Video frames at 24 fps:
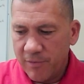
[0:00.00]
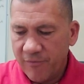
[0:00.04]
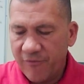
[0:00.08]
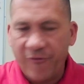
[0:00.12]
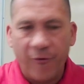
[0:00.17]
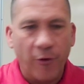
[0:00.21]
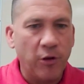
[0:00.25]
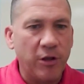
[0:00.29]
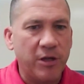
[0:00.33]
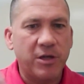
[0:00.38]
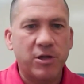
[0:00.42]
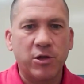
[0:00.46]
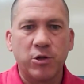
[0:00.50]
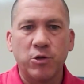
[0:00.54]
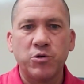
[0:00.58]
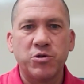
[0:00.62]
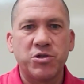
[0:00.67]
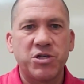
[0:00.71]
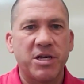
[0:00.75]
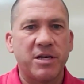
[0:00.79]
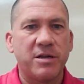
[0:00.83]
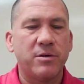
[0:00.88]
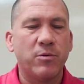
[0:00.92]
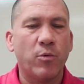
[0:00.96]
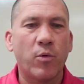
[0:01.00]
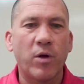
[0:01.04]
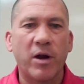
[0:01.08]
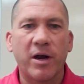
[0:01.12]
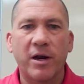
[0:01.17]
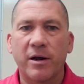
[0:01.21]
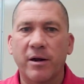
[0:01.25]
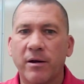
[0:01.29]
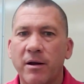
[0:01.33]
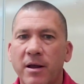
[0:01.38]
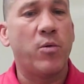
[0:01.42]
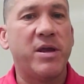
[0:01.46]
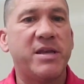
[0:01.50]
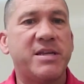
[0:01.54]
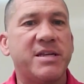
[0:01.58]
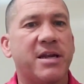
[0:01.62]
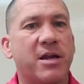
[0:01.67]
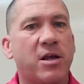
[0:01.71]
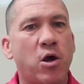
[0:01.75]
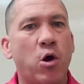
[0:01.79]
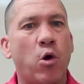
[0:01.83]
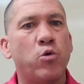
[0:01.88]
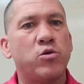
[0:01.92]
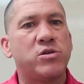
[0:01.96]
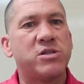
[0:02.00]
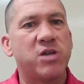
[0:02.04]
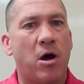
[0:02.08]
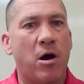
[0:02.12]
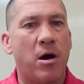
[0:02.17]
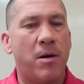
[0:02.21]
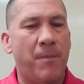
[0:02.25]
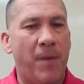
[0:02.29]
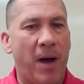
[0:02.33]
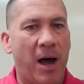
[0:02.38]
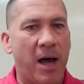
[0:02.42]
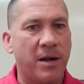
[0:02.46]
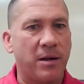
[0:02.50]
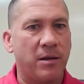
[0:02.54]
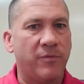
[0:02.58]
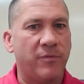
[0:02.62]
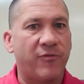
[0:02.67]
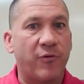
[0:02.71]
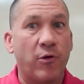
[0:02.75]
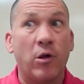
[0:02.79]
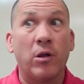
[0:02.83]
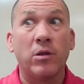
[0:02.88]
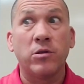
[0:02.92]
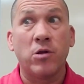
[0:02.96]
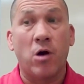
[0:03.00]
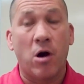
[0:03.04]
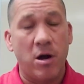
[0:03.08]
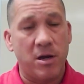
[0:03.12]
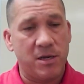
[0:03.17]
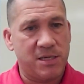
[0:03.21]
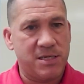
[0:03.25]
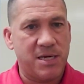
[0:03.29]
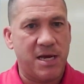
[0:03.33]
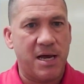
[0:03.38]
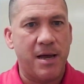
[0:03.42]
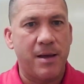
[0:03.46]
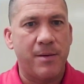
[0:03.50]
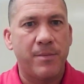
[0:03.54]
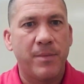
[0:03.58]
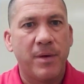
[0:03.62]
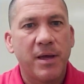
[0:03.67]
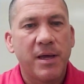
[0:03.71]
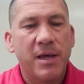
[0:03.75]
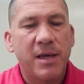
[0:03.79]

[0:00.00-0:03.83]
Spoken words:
full inclusion where we did a co-taught model for a long time.